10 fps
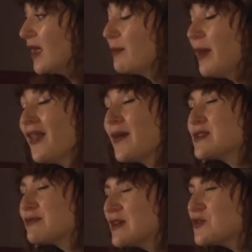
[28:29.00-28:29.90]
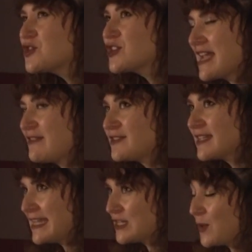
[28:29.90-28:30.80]
But there was a real shift
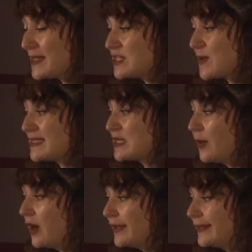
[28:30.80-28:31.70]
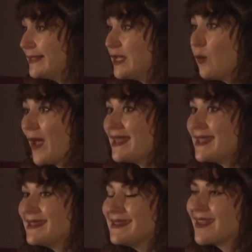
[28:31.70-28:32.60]
in 2021
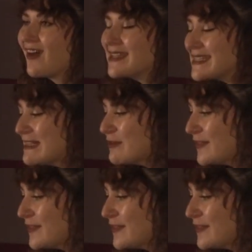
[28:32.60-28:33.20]
when the idea of